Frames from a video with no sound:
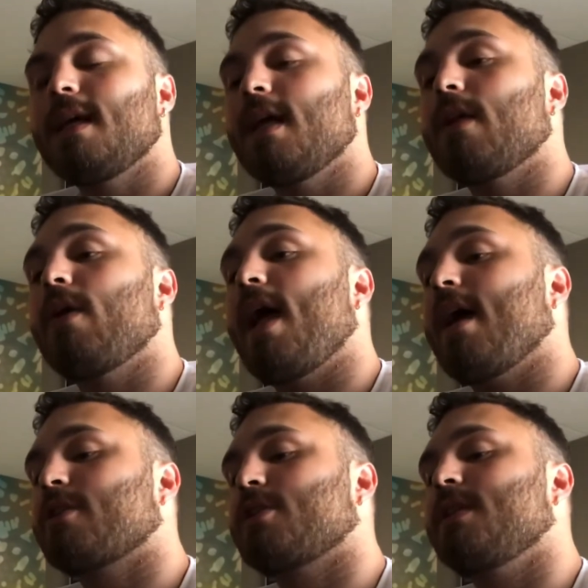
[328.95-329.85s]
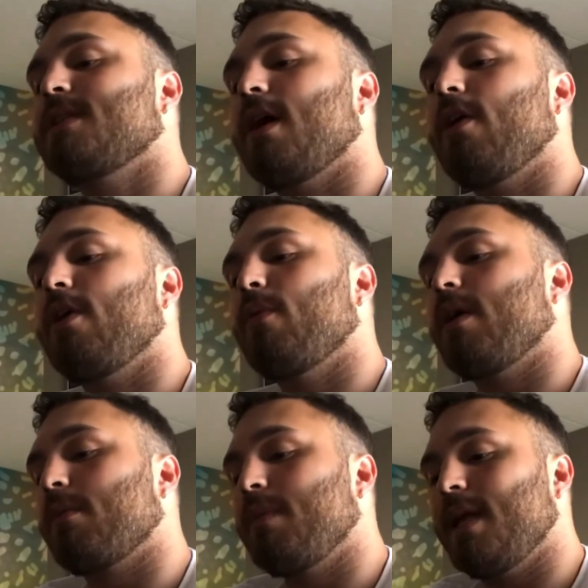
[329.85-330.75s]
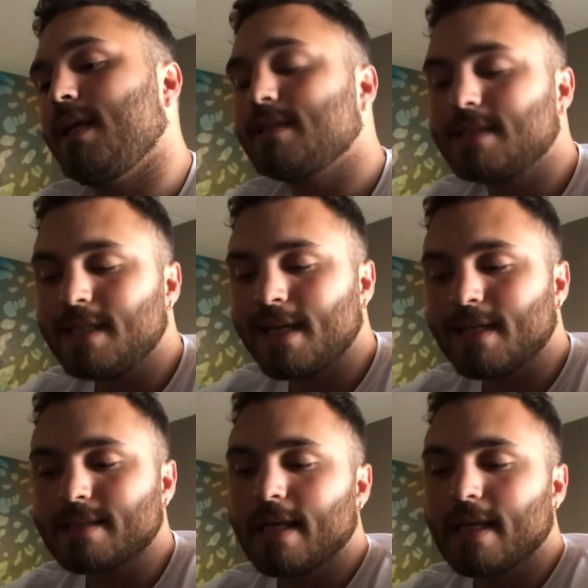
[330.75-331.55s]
it'll actually tell you what your BAC is,